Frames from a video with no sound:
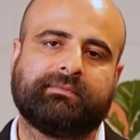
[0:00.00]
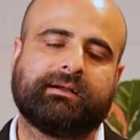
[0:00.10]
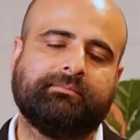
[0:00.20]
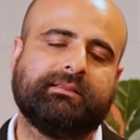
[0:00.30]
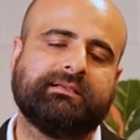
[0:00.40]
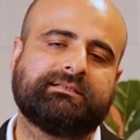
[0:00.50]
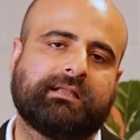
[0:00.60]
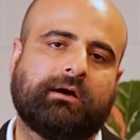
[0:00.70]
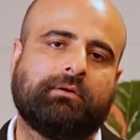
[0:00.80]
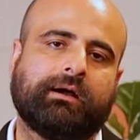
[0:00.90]
companies
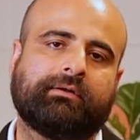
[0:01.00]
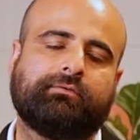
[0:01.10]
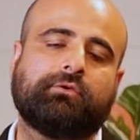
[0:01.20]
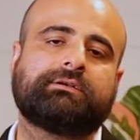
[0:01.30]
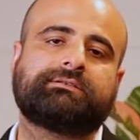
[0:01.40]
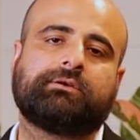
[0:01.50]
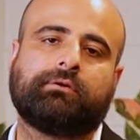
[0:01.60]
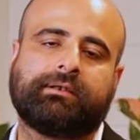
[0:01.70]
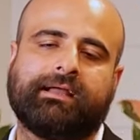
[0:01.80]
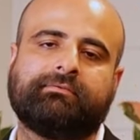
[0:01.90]
now are focusing
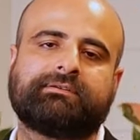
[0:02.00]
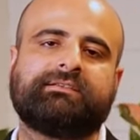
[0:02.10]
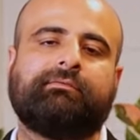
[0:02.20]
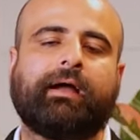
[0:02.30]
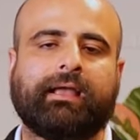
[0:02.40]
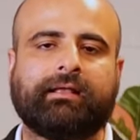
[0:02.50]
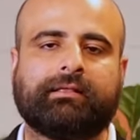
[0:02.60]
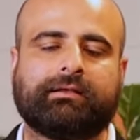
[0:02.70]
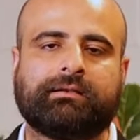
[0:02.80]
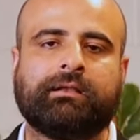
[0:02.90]
on diversifying
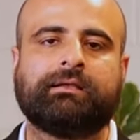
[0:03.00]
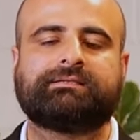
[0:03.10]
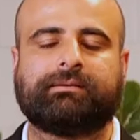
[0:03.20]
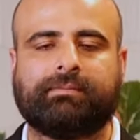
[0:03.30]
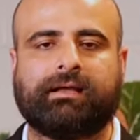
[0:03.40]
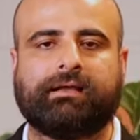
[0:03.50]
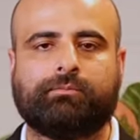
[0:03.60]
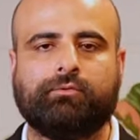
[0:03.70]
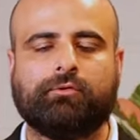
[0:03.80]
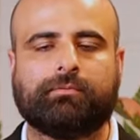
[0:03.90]
their supplier
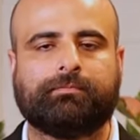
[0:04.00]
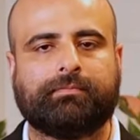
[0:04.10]
pool,